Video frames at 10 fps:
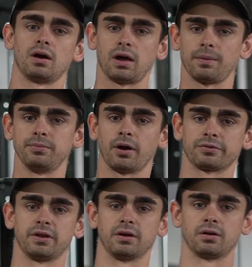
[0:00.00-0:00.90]

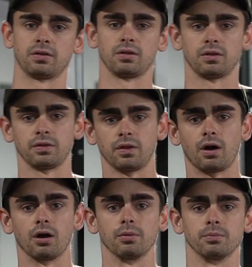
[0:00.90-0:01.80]
abducting the
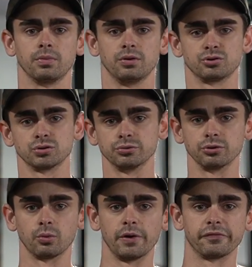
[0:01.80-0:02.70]
arm and shoulder
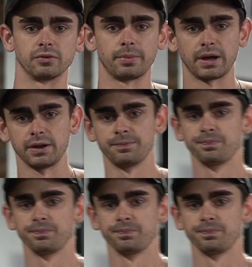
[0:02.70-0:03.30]
away from the body.